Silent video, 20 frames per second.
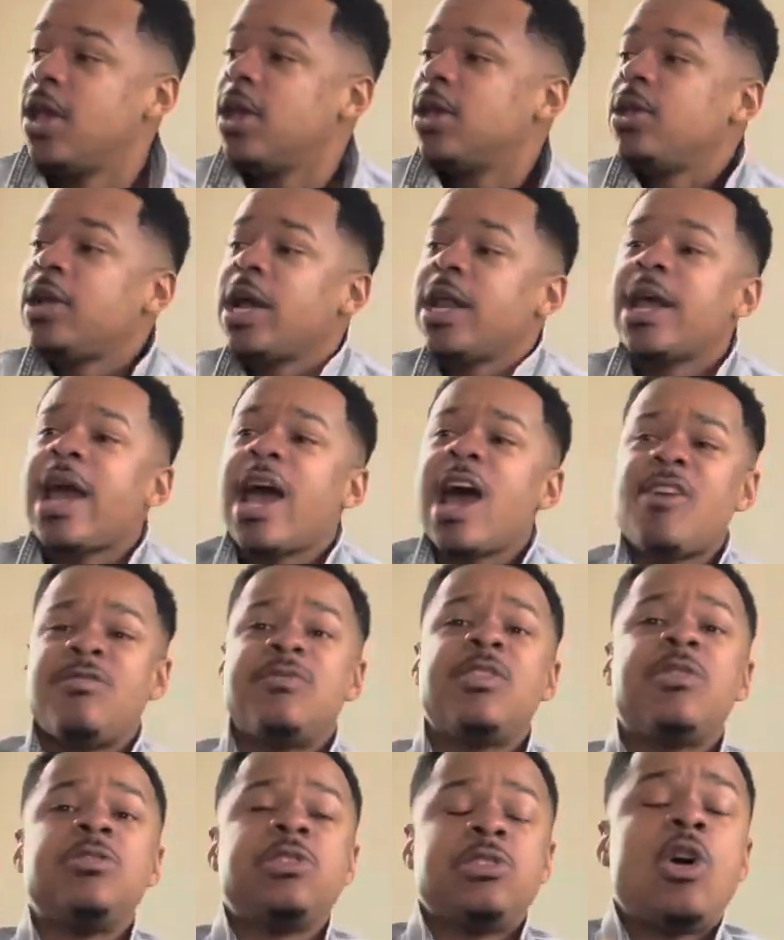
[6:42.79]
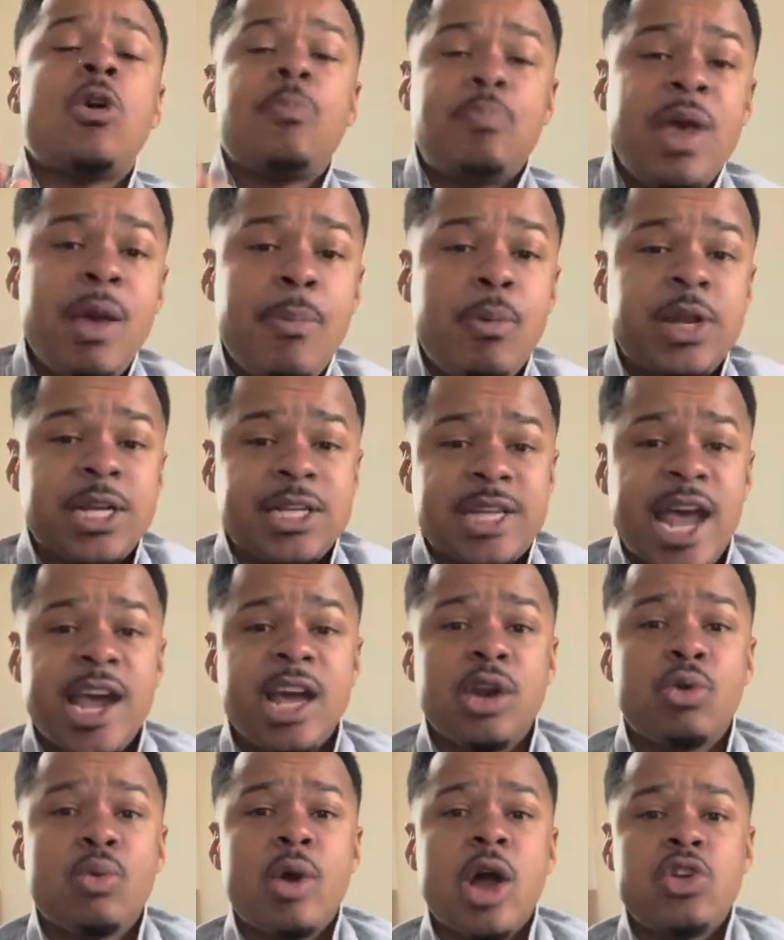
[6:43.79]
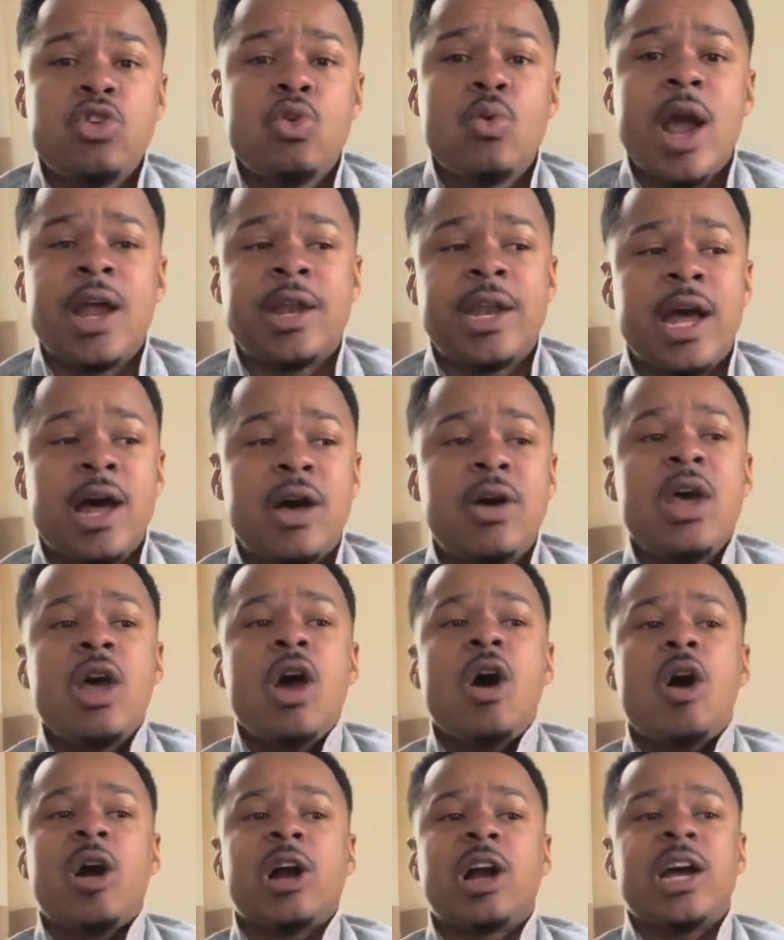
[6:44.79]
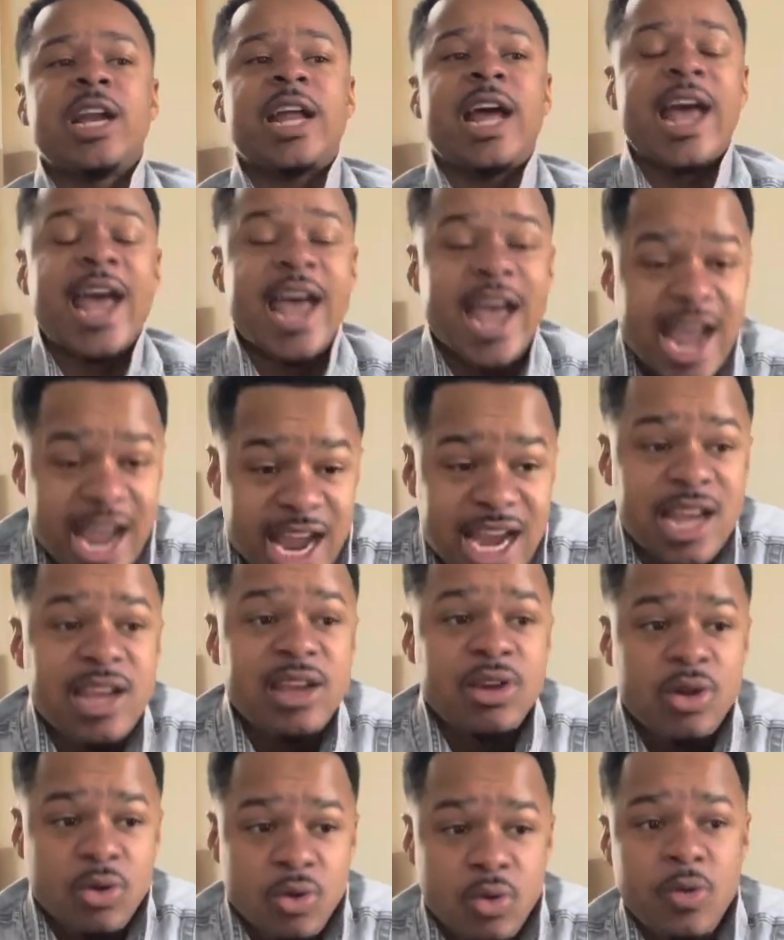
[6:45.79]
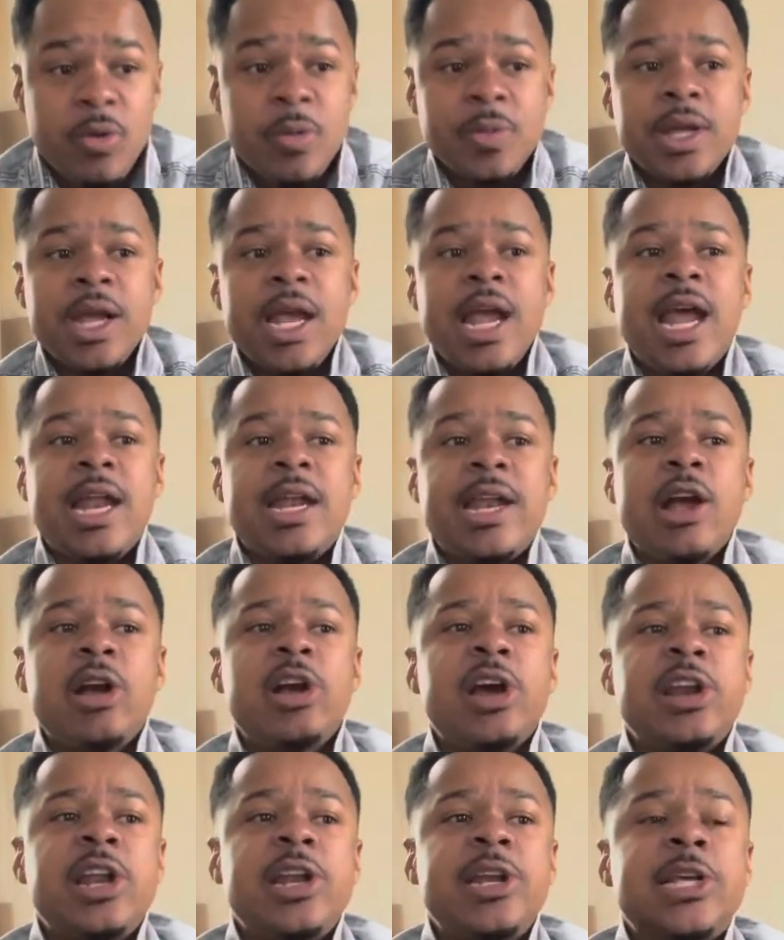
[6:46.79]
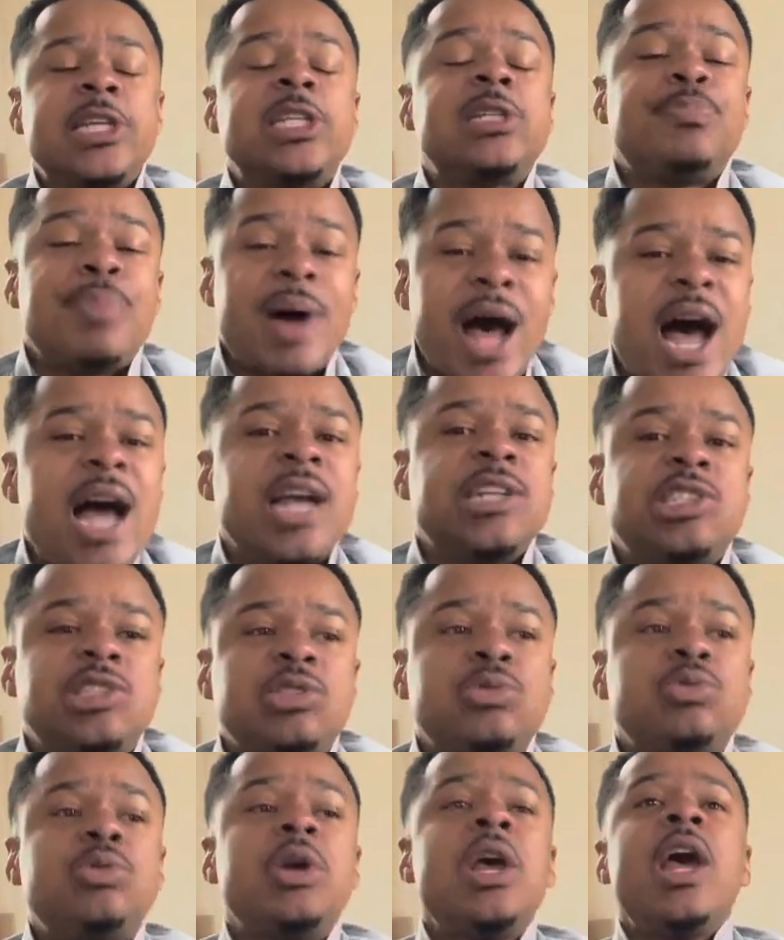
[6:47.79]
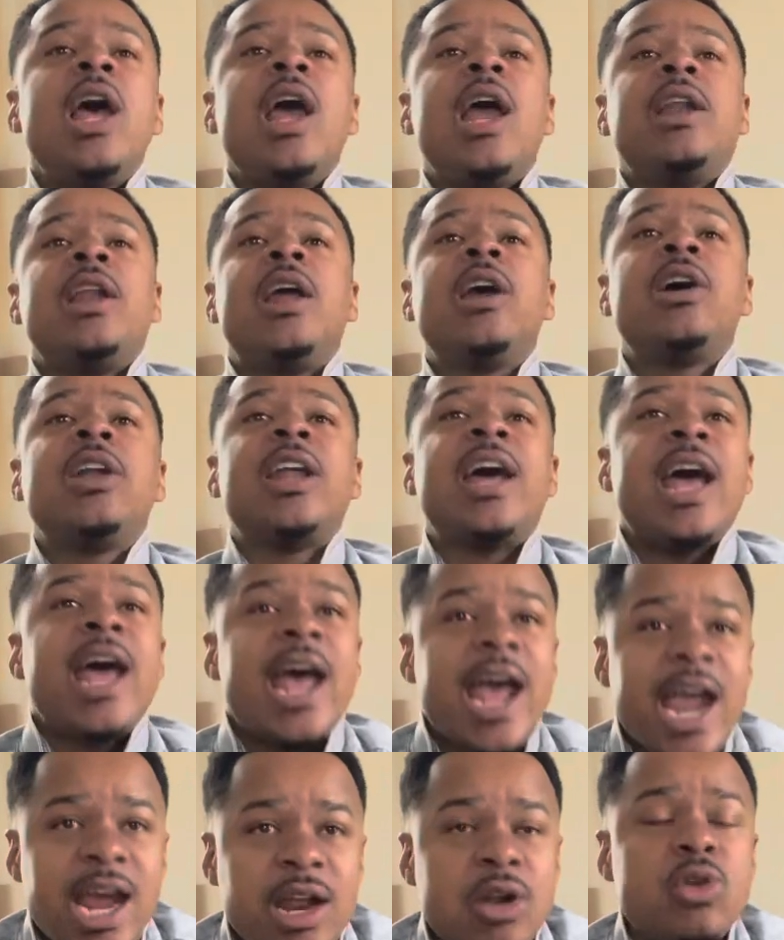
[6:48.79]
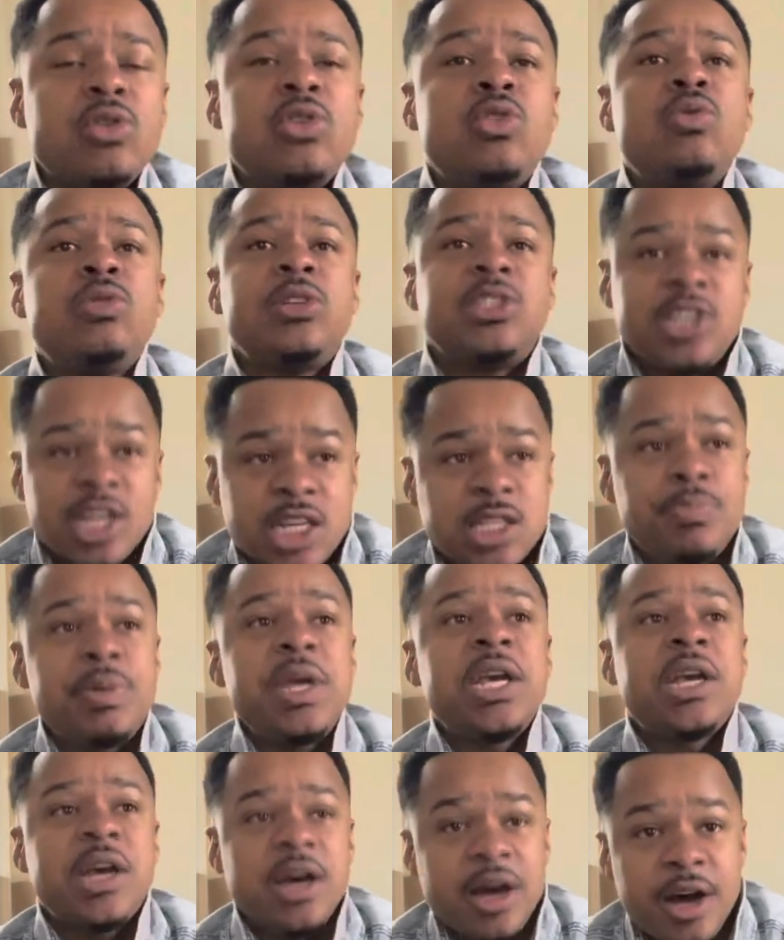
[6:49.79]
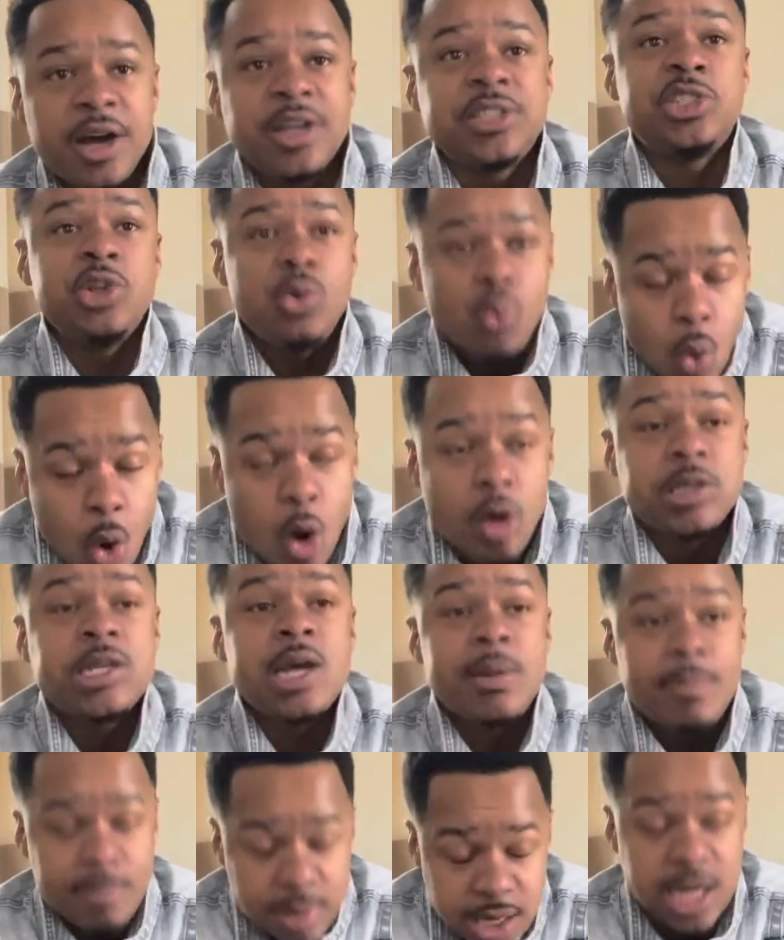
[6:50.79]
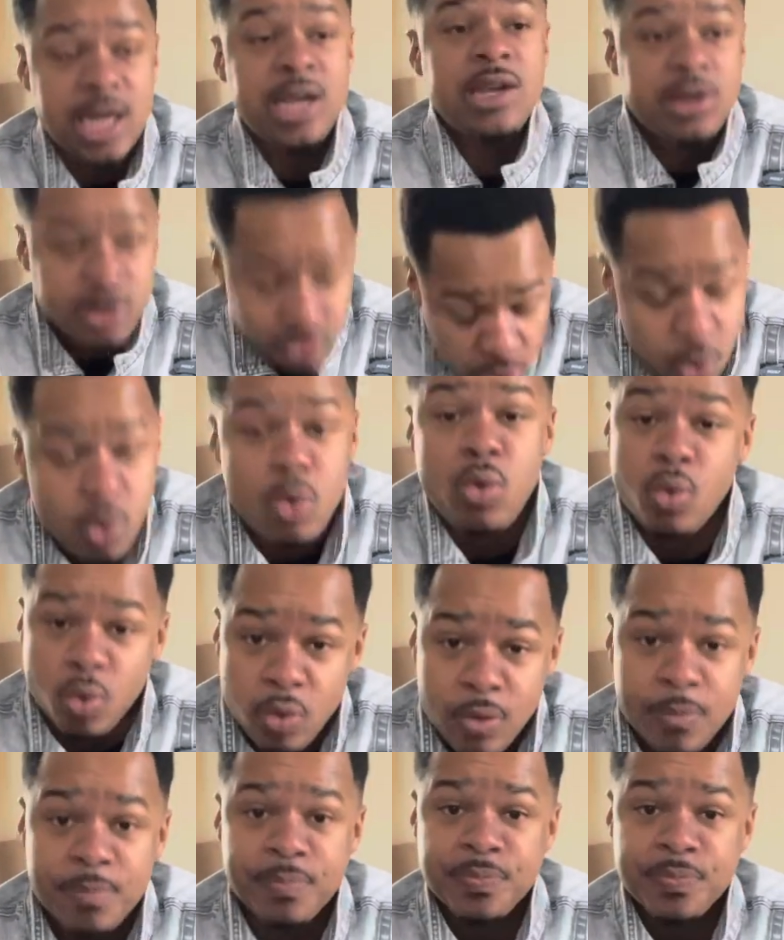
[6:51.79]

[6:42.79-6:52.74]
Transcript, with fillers: You're gonna have those, people that's hanging around you right now are gonna hate you and they're gonna despise you and they're gonna hate on you just because you want to be you.